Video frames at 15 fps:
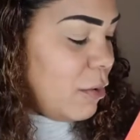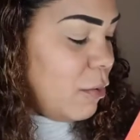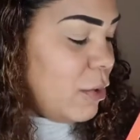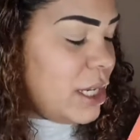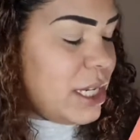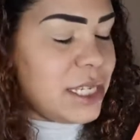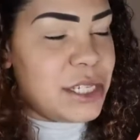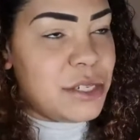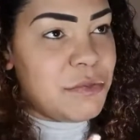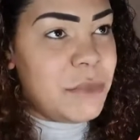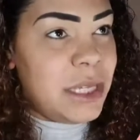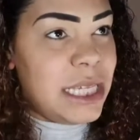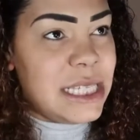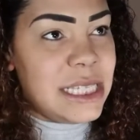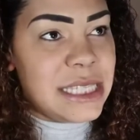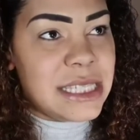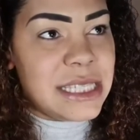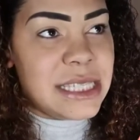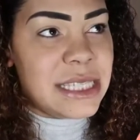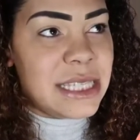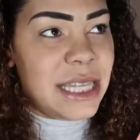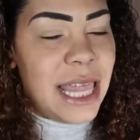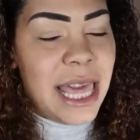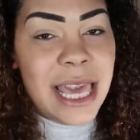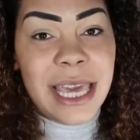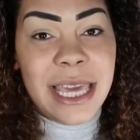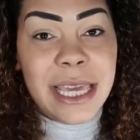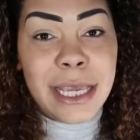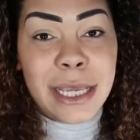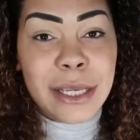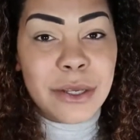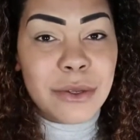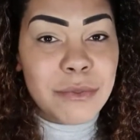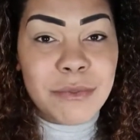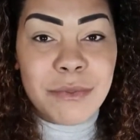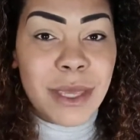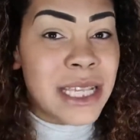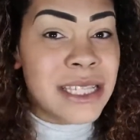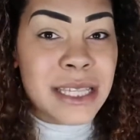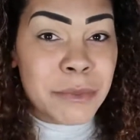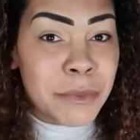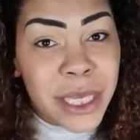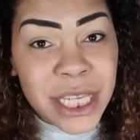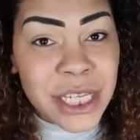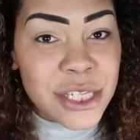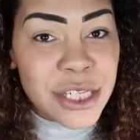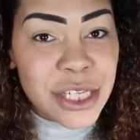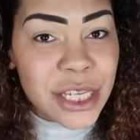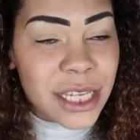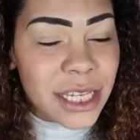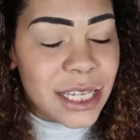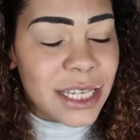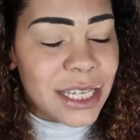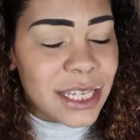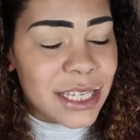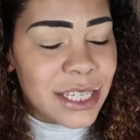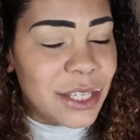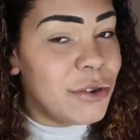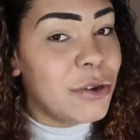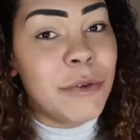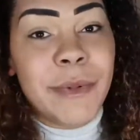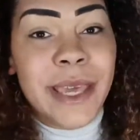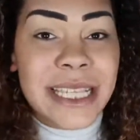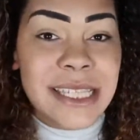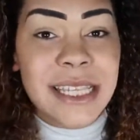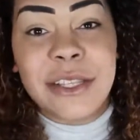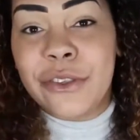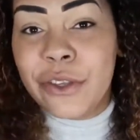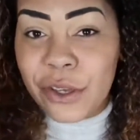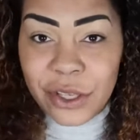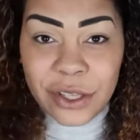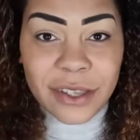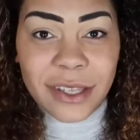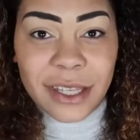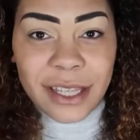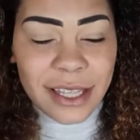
which means like basic bitch. You're a basic Trut.